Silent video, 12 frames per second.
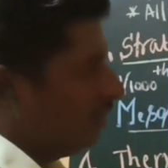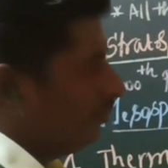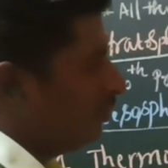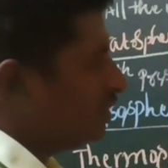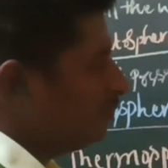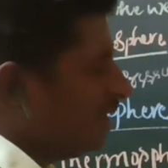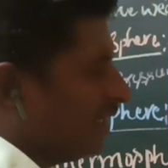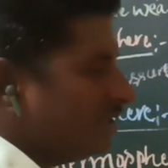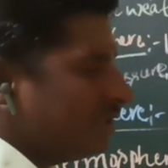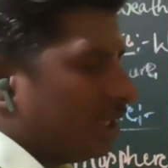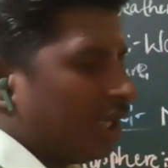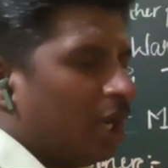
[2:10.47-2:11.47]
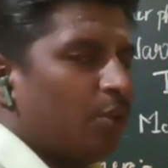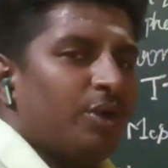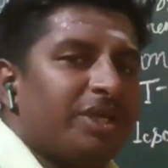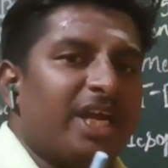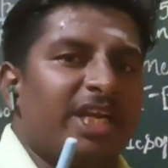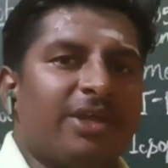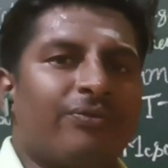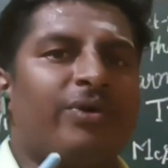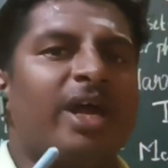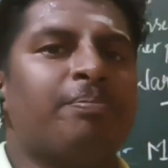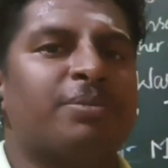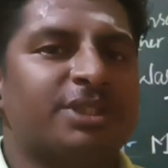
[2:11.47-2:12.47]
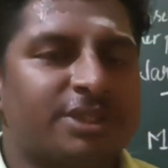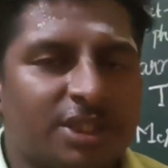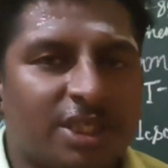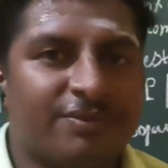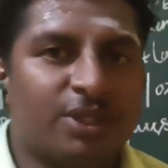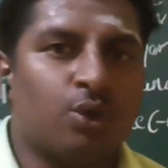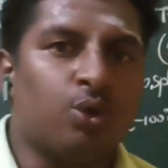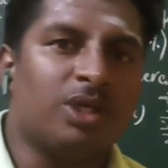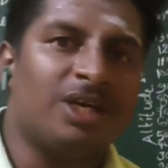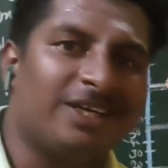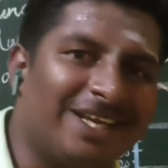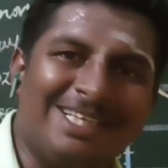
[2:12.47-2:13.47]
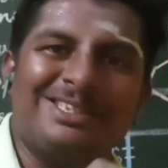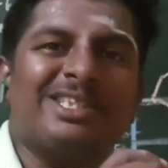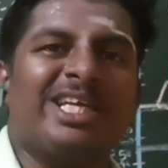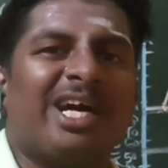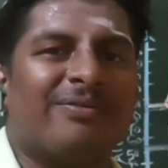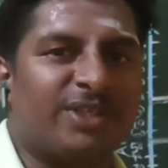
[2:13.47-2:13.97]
which means around 85% of the total density of the